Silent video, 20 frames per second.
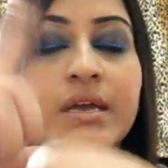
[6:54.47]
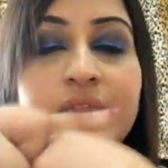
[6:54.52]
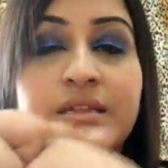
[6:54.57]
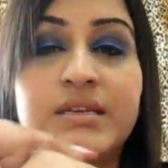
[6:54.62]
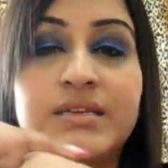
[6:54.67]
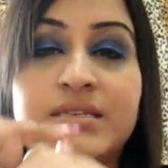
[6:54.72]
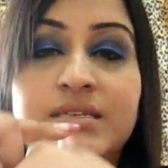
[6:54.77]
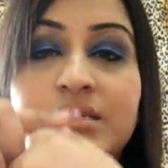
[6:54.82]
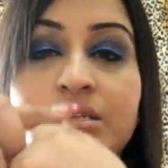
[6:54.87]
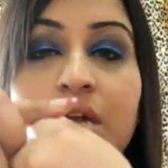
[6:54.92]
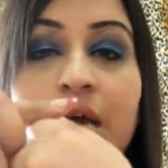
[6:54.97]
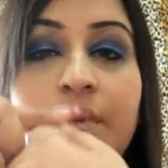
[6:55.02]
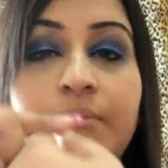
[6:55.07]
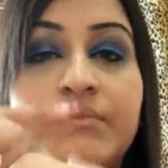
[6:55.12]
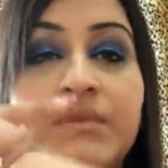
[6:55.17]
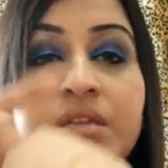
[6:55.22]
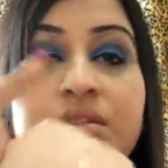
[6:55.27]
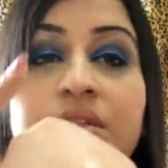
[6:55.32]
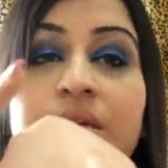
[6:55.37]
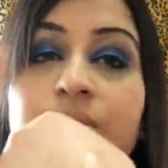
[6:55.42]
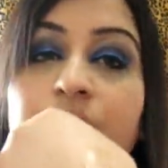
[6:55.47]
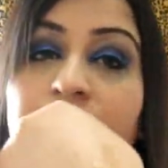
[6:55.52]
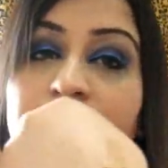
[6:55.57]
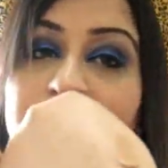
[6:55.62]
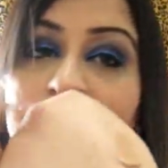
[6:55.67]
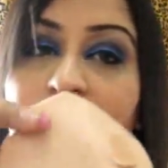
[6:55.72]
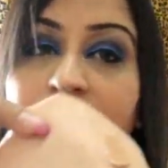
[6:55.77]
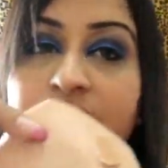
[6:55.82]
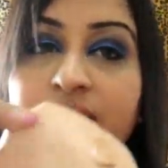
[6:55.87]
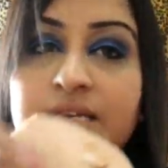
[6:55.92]
this um, tinted
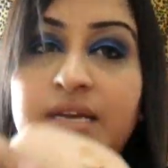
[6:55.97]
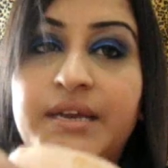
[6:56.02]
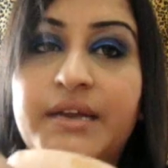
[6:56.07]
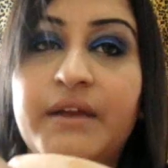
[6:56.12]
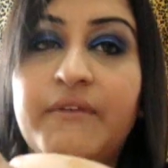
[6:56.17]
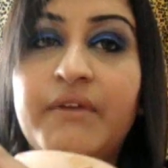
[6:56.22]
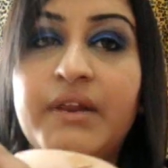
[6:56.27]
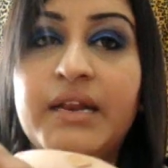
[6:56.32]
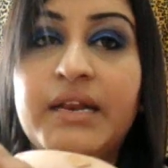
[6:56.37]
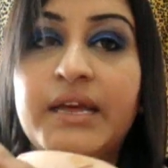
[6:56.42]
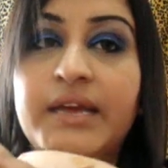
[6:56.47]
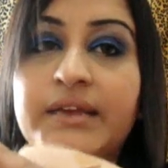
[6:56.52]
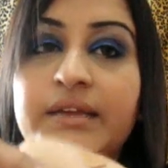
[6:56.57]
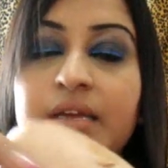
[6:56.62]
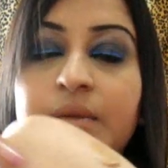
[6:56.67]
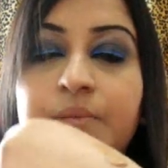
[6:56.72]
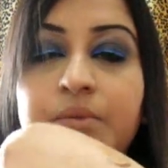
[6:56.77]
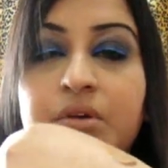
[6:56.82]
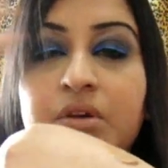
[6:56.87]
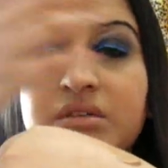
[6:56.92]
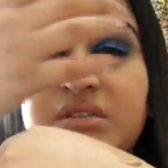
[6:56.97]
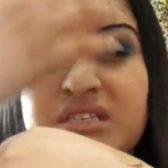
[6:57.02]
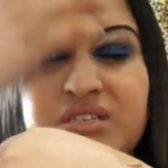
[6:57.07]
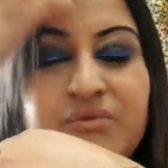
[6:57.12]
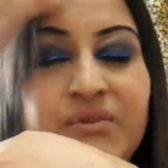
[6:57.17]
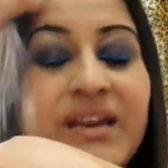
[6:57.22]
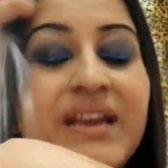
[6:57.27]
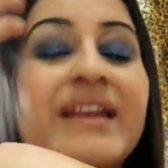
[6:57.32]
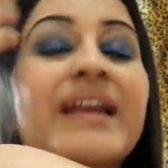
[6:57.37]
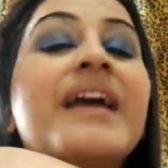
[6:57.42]
moisturizer. And I really like it because it's
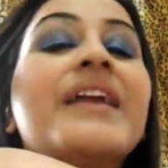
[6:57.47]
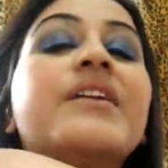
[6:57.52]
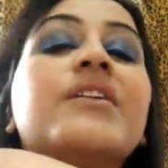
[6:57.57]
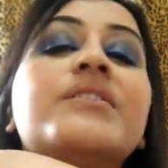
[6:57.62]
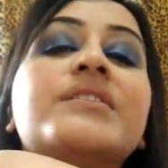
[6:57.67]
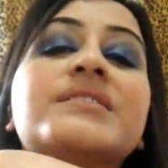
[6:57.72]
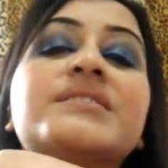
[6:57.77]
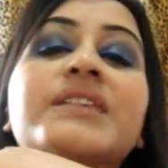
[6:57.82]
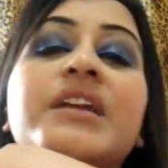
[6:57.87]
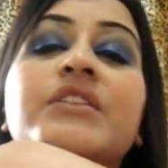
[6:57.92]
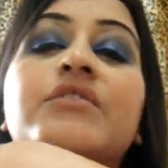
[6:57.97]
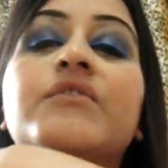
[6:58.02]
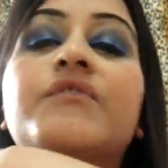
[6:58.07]
really light on the skin.